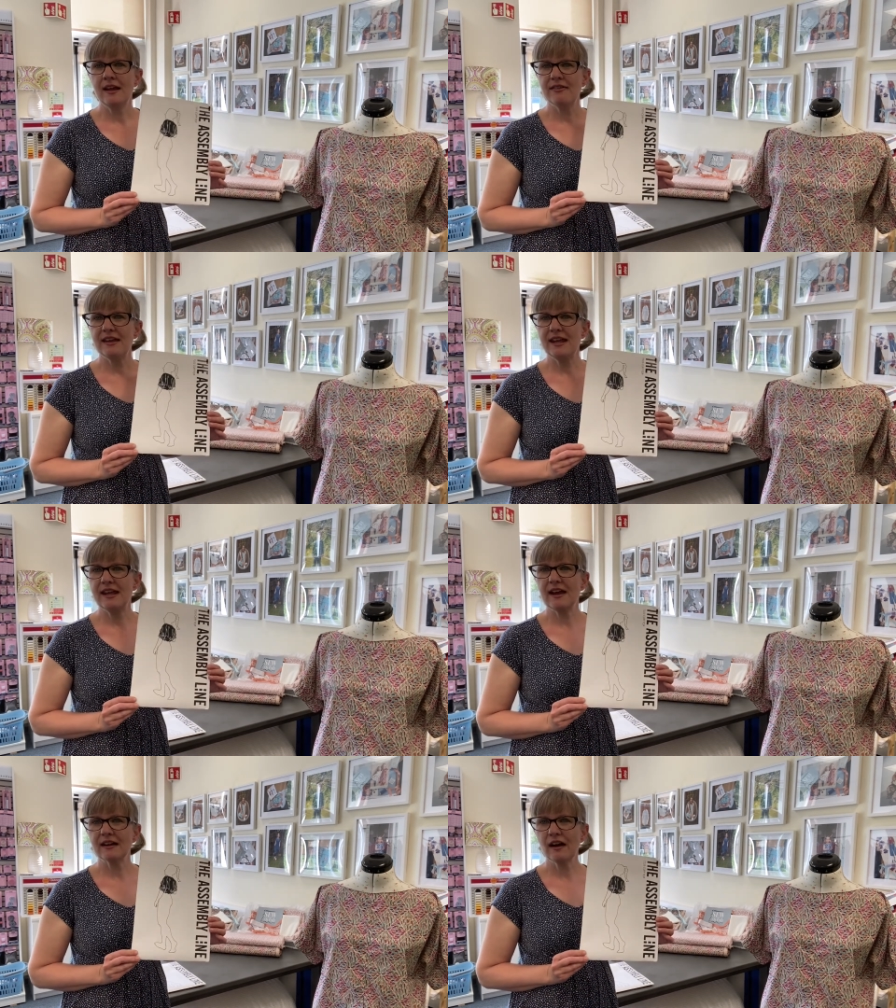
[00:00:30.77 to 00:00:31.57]

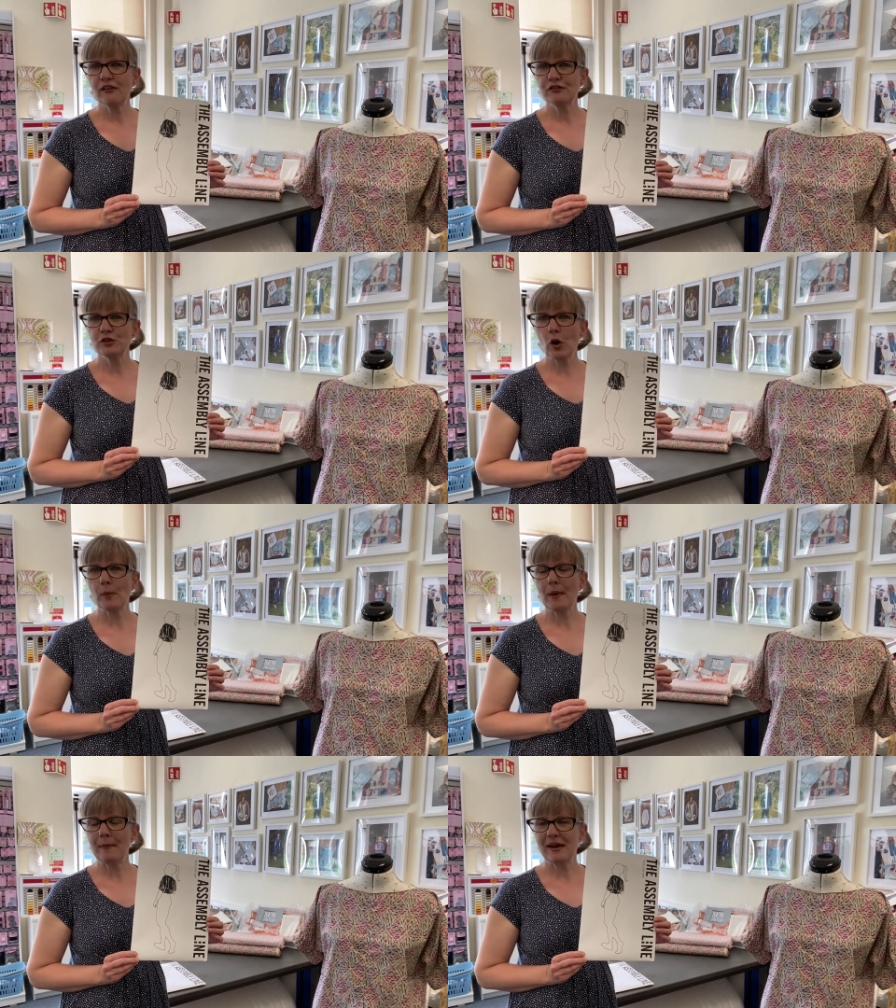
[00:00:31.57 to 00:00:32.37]
the cuff top
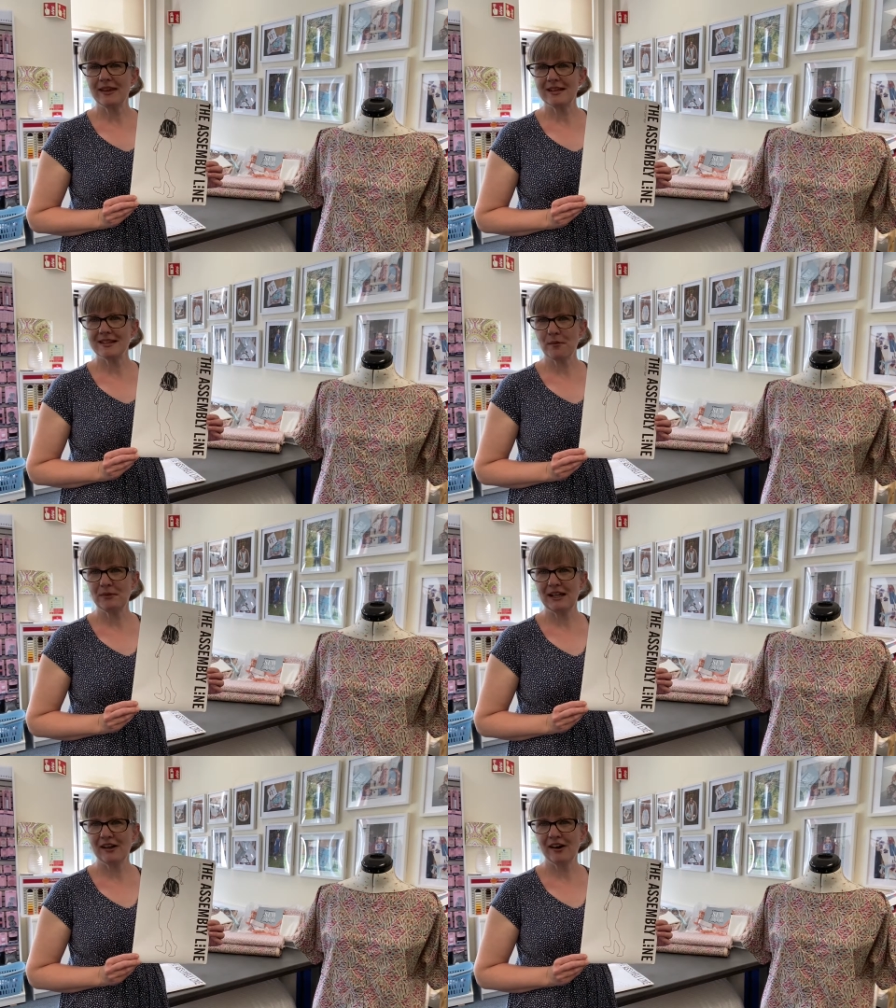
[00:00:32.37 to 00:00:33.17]
by the
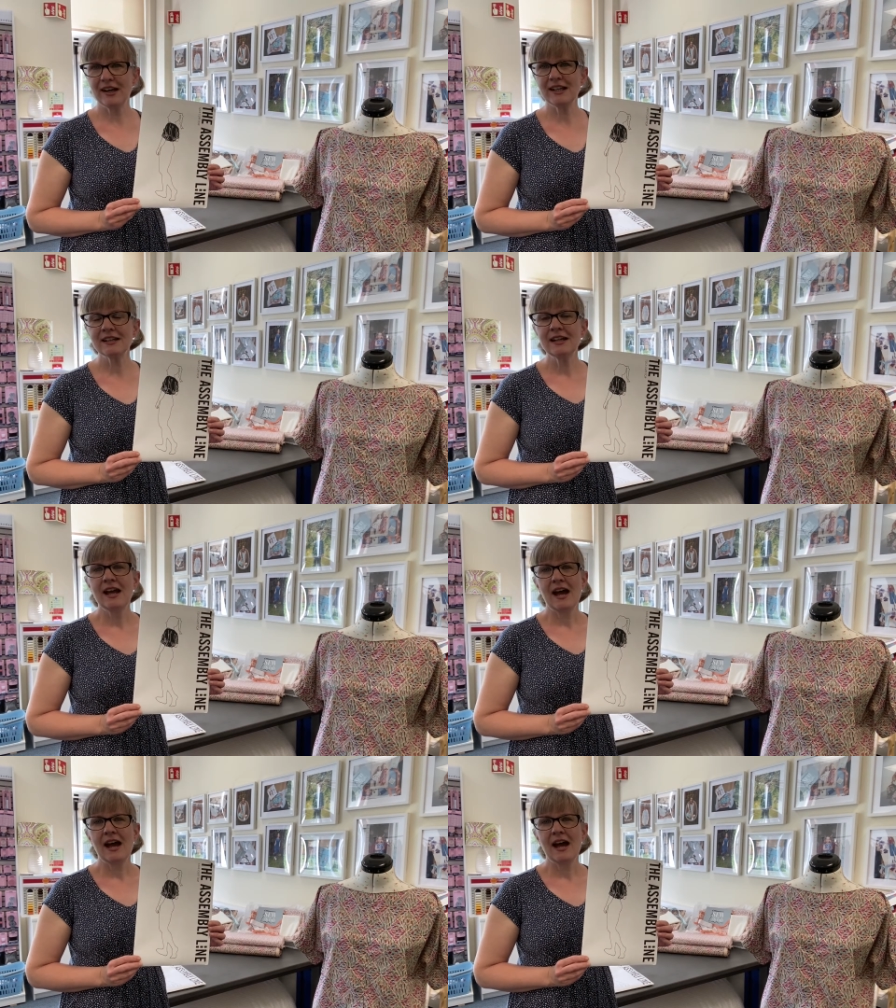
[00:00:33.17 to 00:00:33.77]
assembly line.